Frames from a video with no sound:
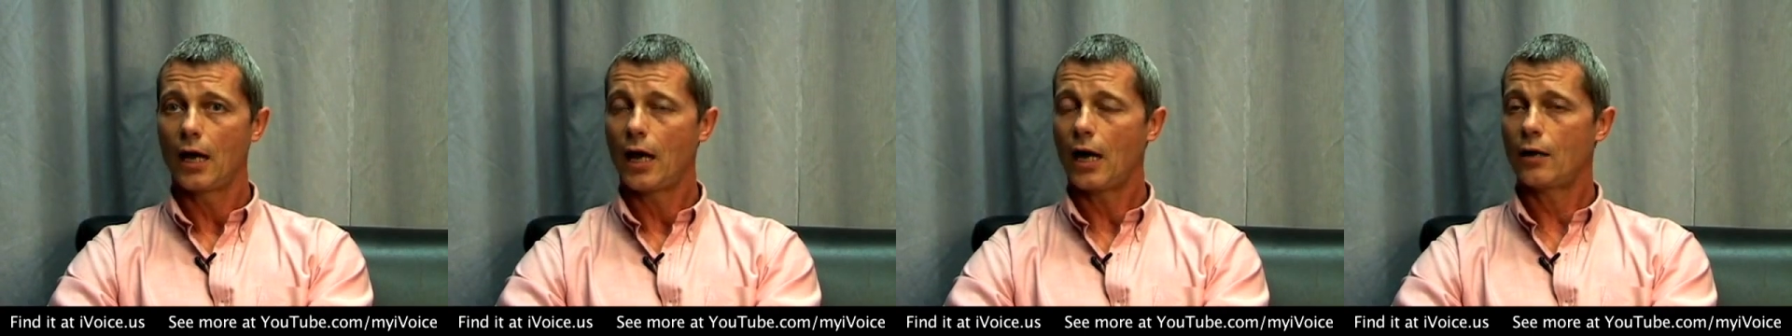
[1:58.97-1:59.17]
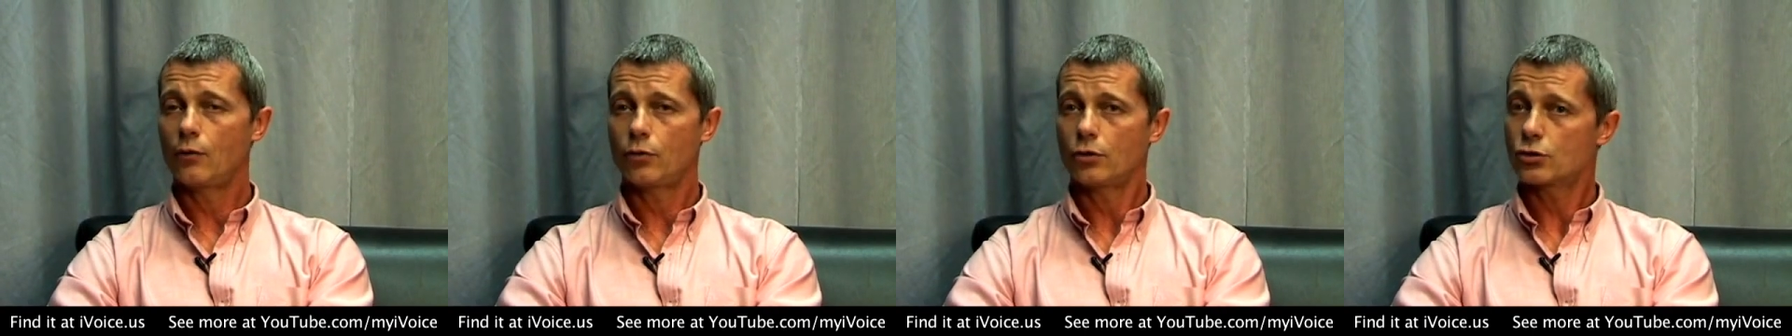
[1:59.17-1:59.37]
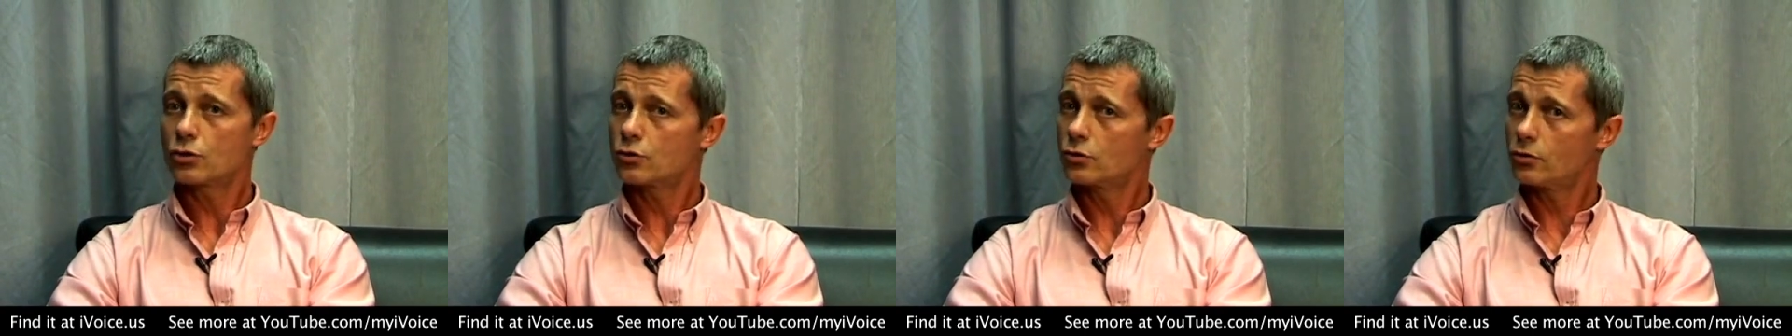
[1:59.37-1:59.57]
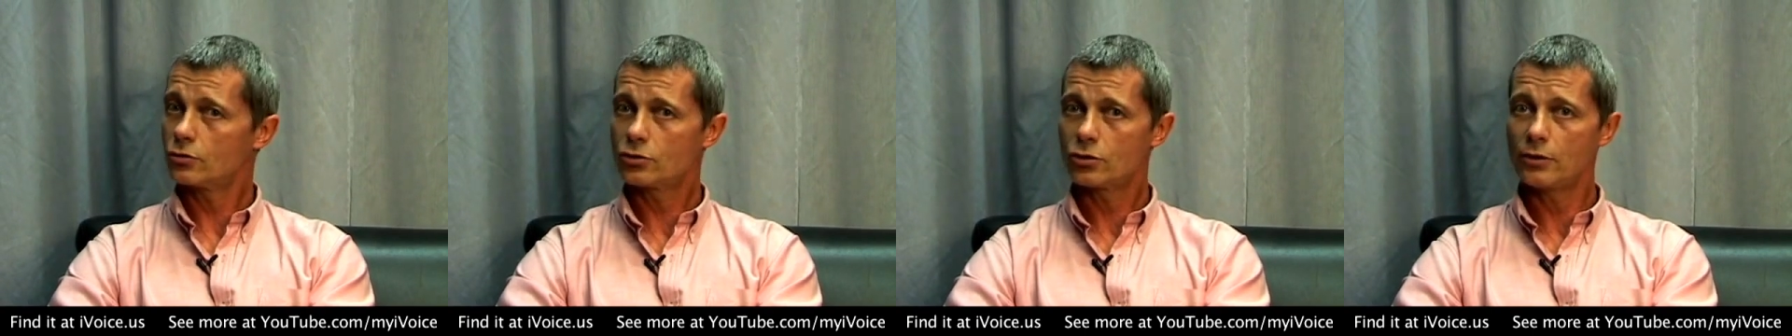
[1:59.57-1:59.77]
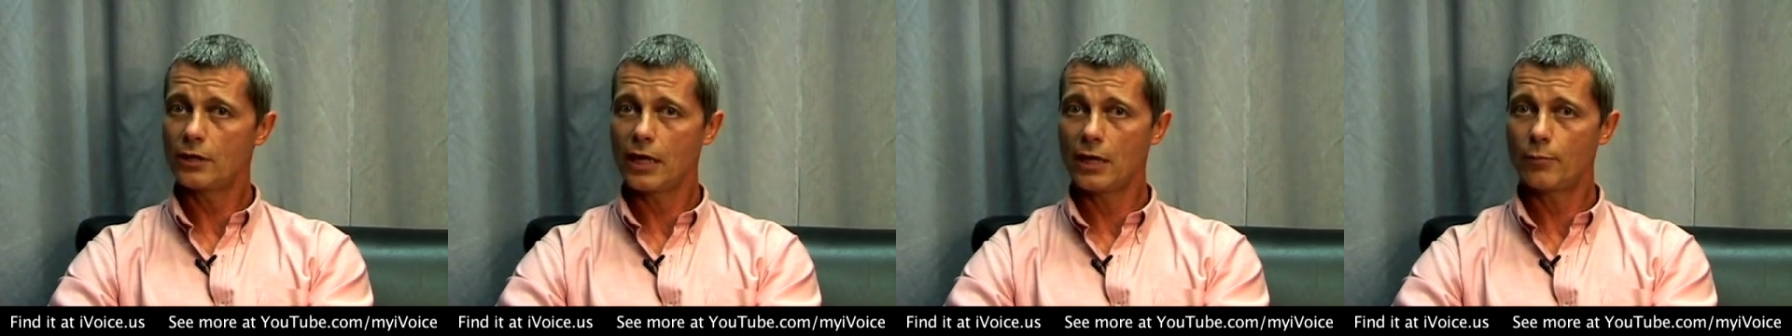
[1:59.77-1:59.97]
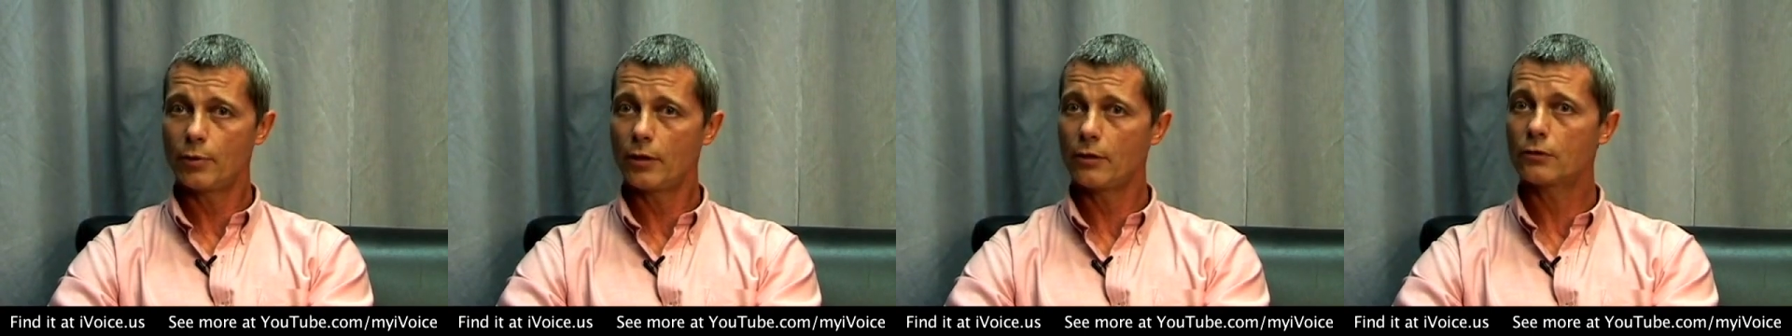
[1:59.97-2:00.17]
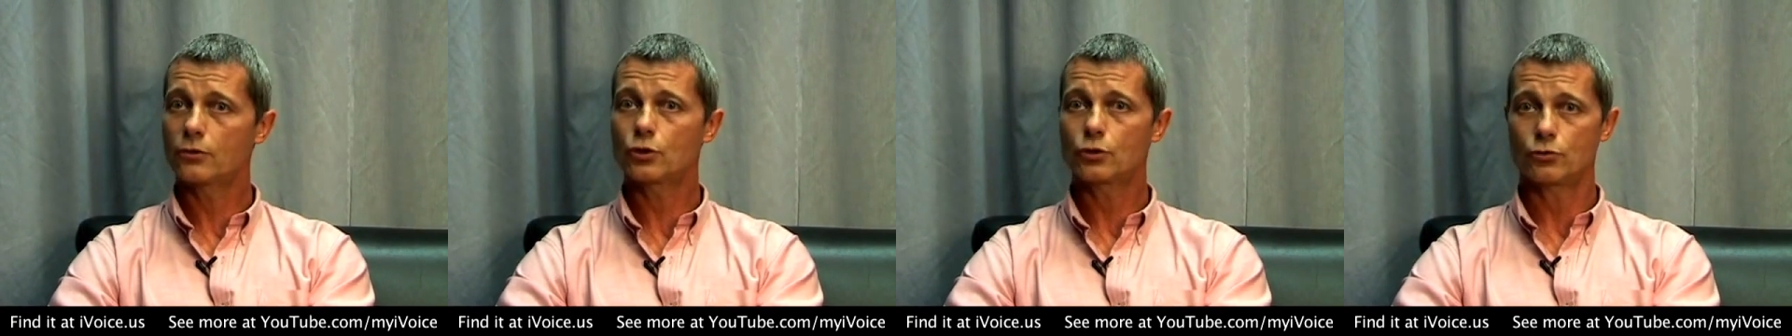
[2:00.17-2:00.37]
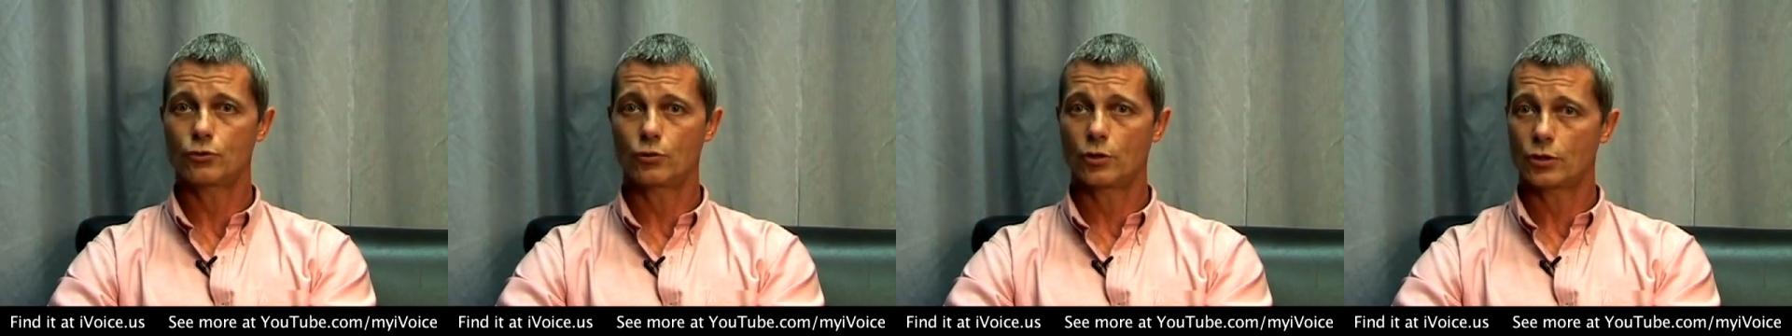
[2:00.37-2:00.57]
I was totally able
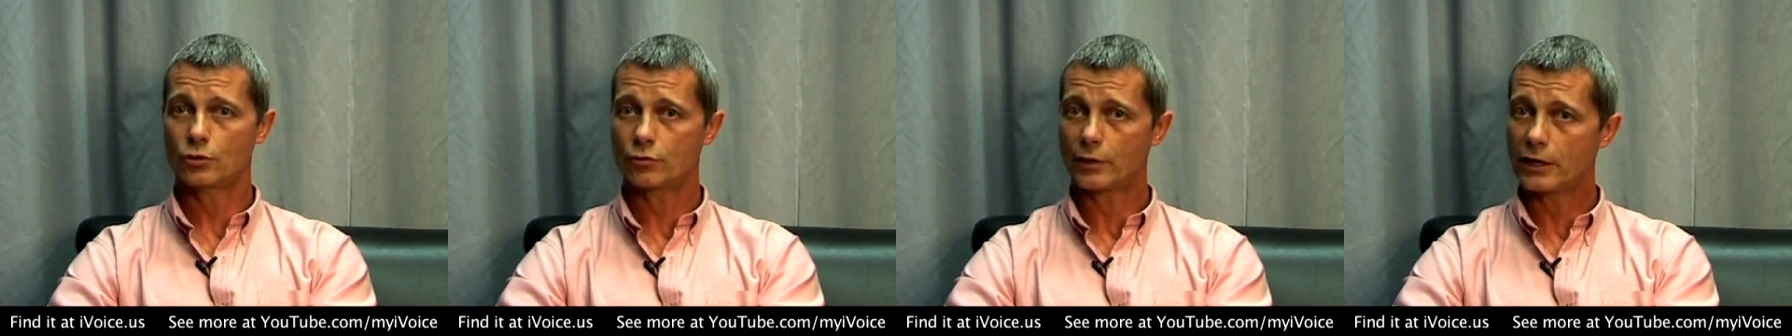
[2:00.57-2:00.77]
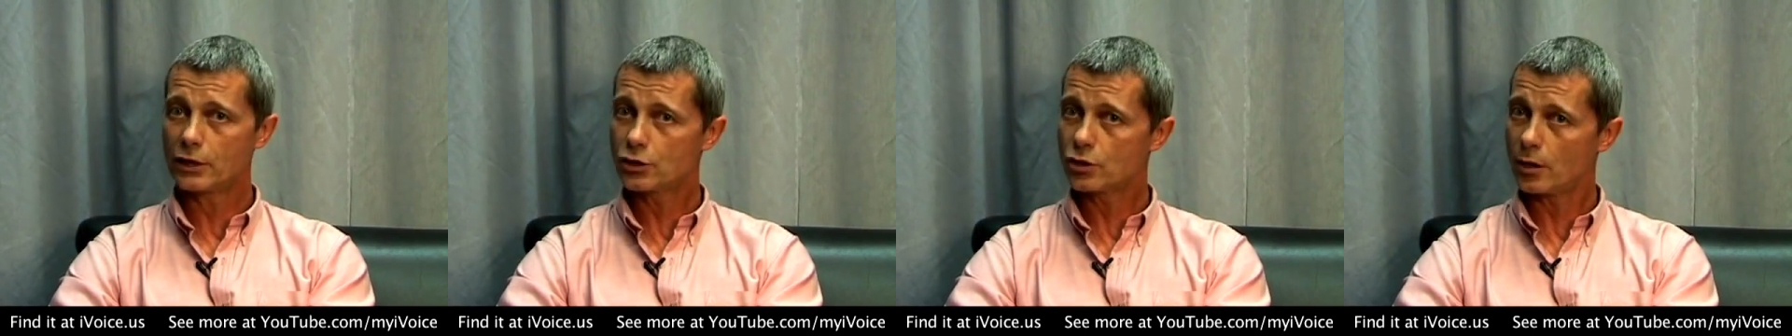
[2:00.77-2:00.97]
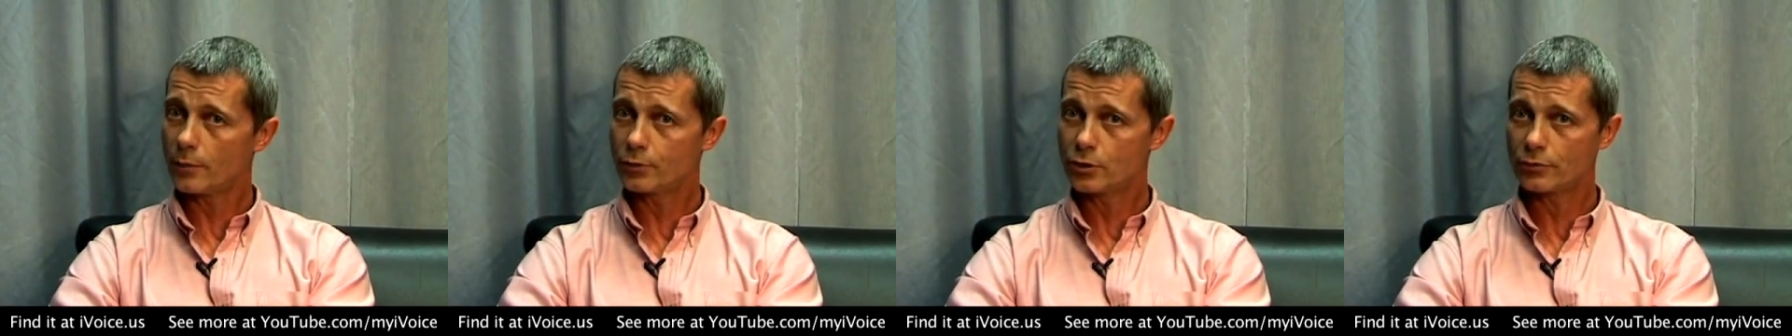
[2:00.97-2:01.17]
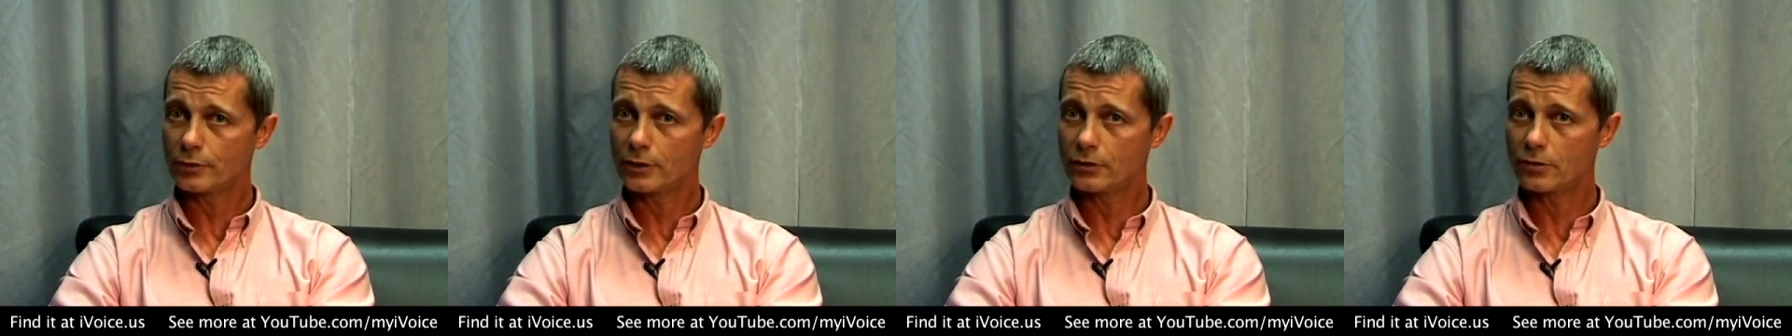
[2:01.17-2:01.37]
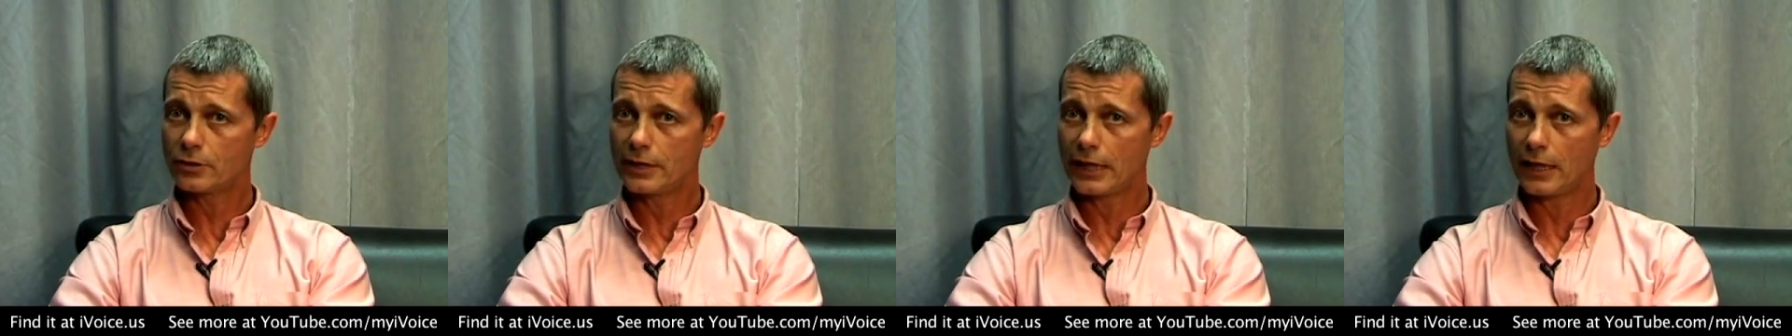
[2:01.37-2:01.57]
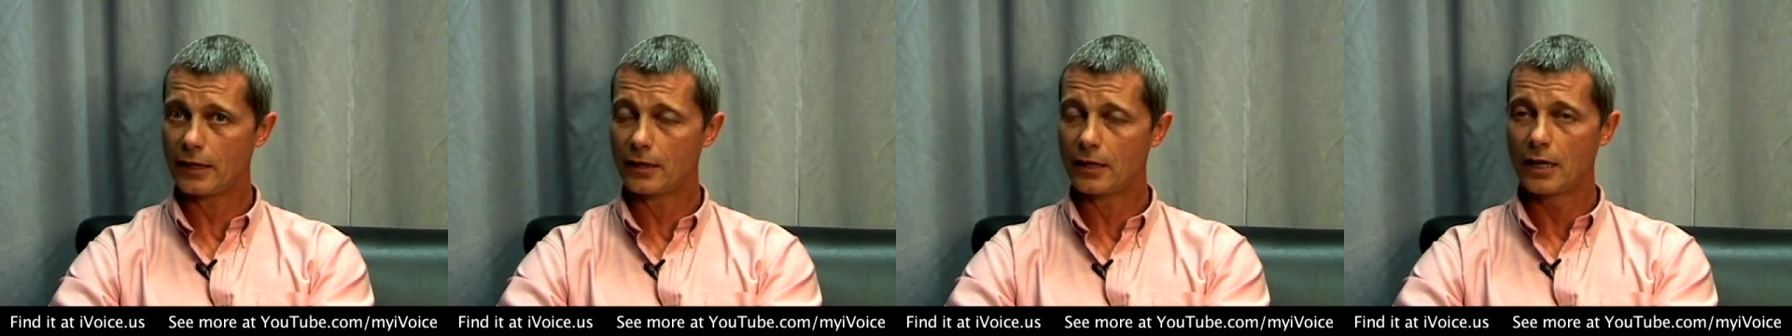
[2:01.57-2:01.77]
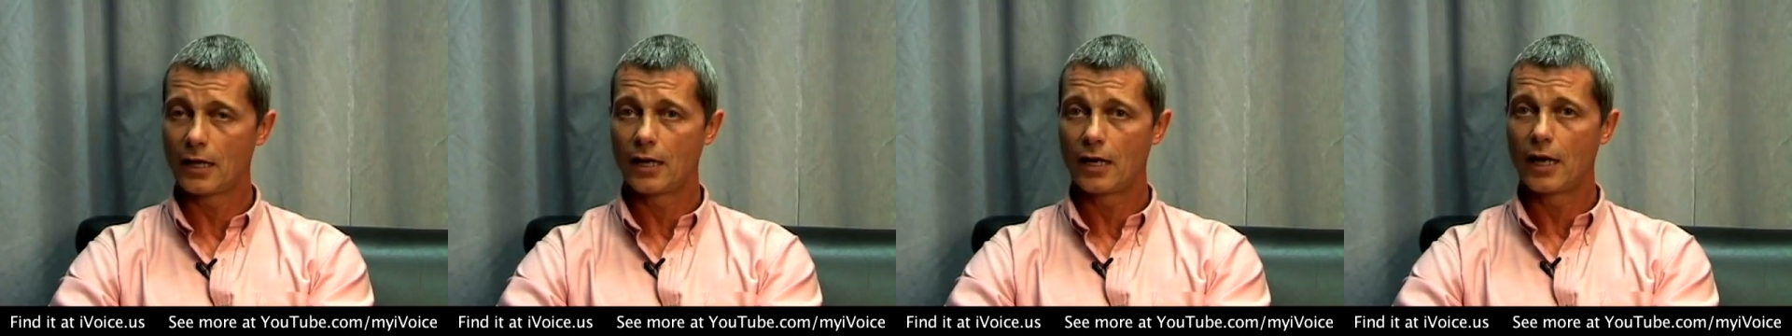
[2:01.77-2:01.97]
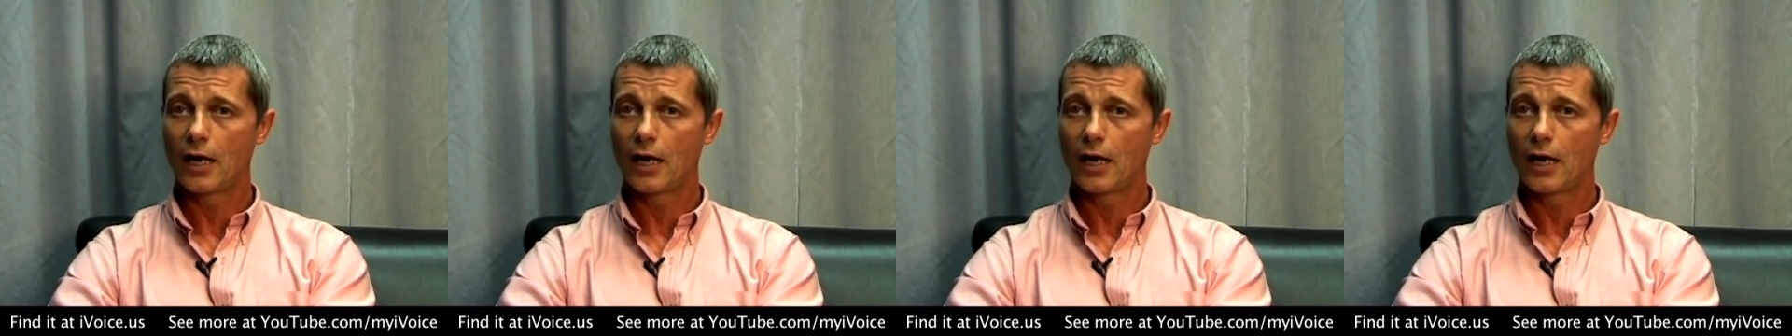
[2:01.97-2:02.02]
to do a great job during the day.